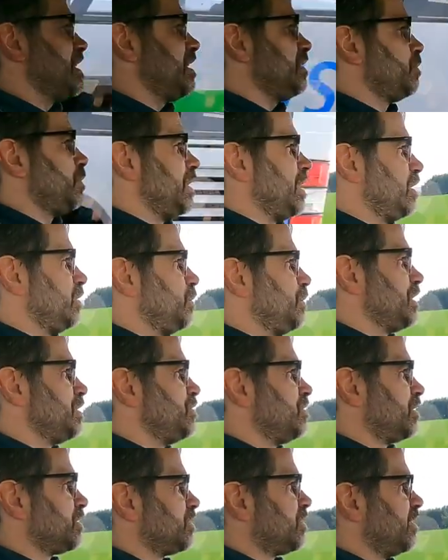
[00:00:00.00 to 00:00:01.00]
said, well, we're
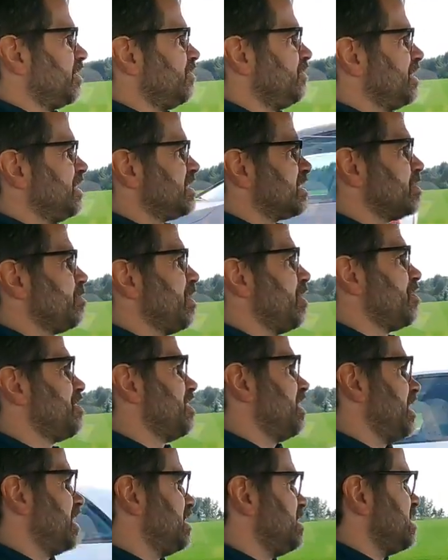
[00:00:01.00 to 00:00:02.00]
not convinced about
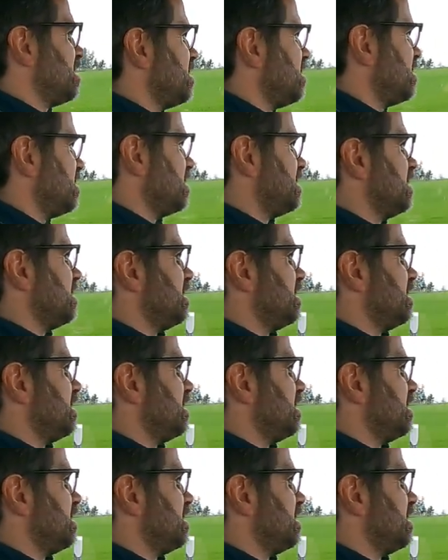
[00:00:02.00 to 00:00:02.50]
the idea